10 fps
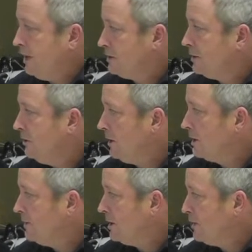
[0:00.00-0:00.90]
basically
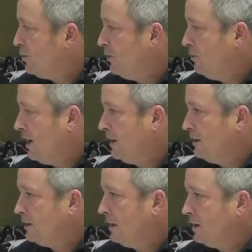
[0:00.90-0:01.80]
coming up with a way
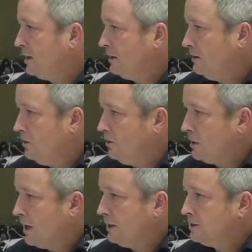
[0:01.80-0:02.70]
that they can
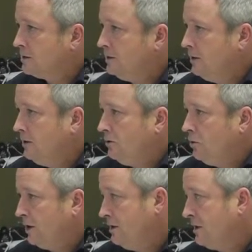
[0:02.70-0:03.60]
utilize
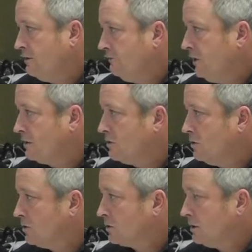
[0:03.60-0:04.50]
one of the other
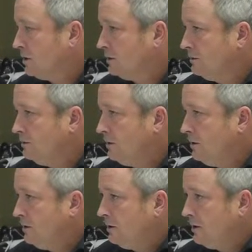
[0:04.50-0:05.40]
vehicles to
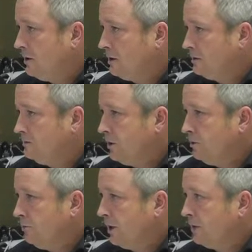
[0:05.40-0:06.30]
uh, you
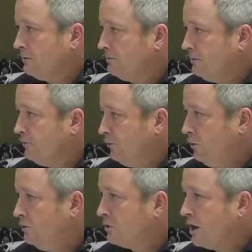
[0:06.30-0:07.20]
know, bring
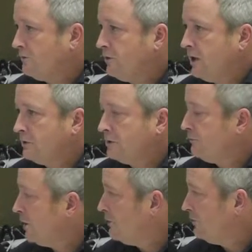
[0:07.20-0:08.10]
food and coffee out to
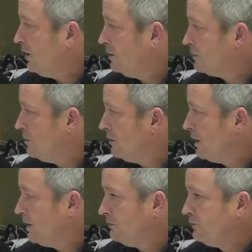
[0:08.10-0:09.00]
firefighters when
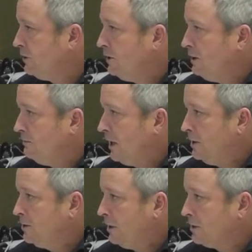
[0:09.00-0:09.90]
we have
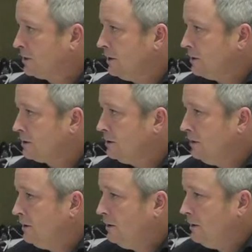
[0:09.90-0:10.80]
major incidents.
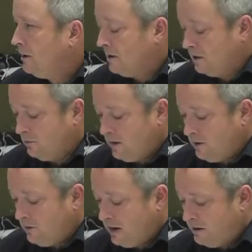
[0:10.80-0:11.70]
Uh, we
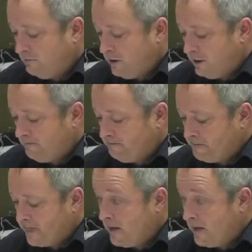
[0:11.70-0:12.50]
do have um,